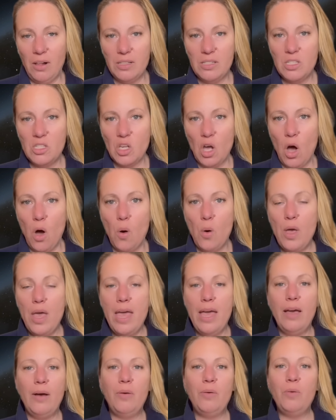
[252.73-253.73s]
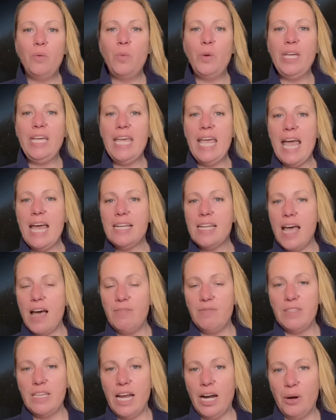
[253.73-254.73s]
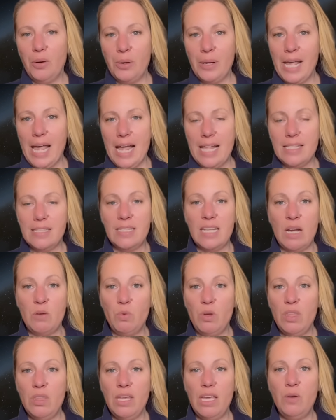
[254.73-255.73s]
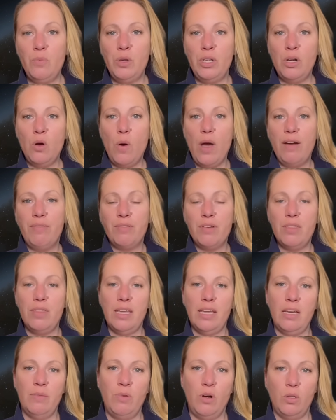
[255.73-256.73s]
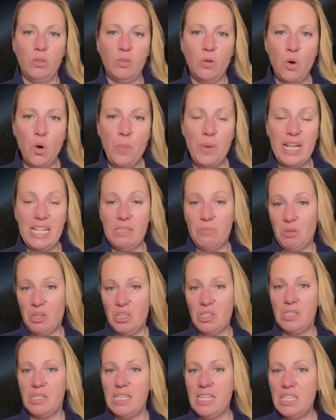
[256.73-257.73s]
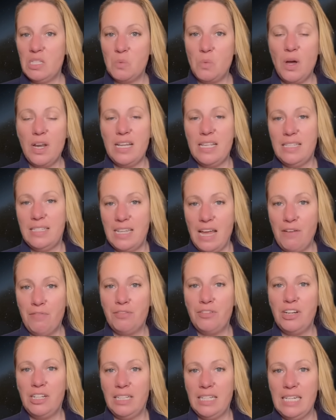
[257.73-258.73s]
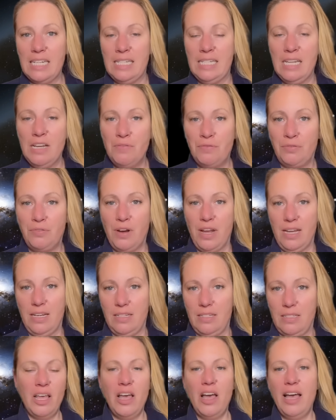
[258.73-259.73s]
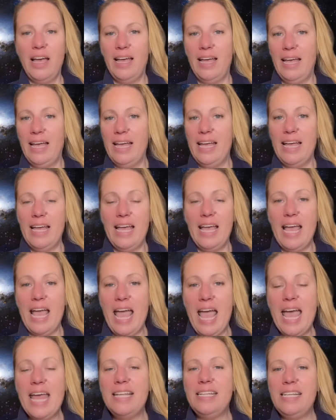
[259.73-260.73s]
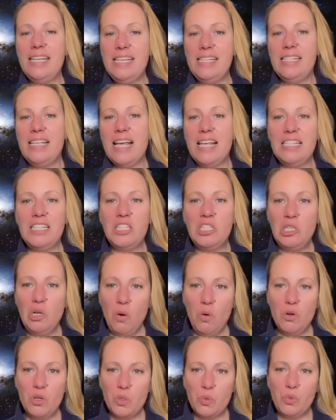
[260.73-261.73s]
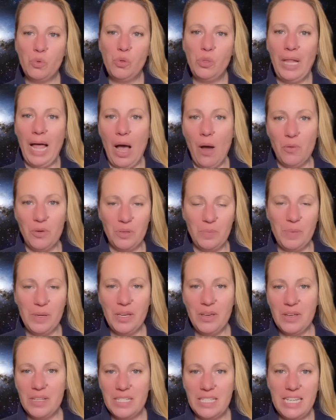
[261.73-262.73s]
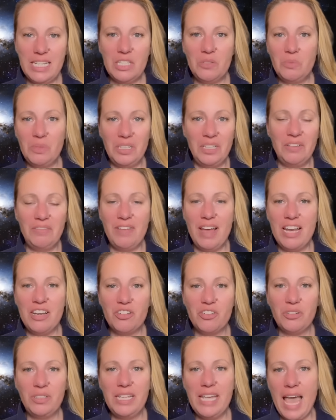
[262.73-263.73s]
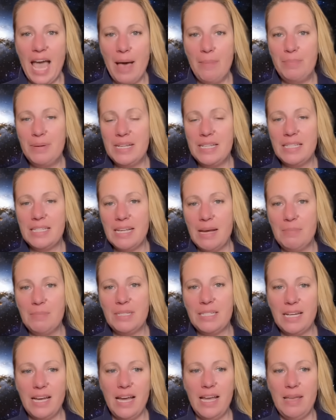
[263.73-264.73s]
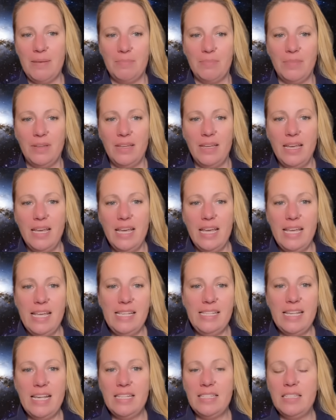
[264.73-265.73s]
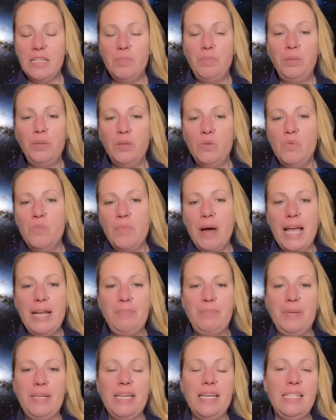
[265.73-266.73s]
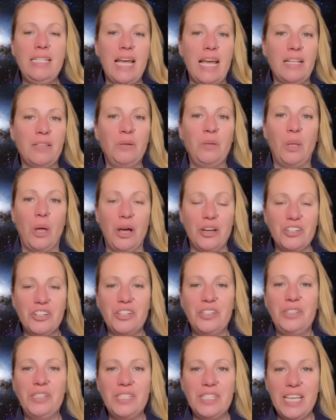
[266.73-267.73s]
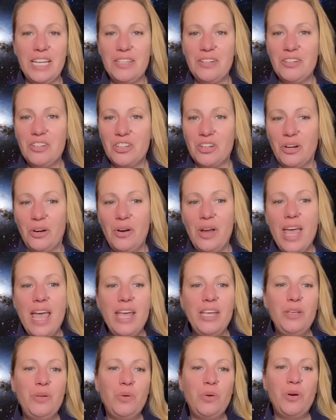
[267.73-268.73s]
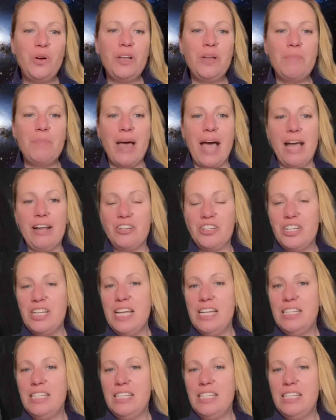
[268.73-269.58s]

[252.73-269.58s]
So we can't have the arrogance that we think we know everything about comets because this one is definitely different. And he says, don't rule out because this will eventually happen sometime. He says the plume might be a technological signature. You could imagine it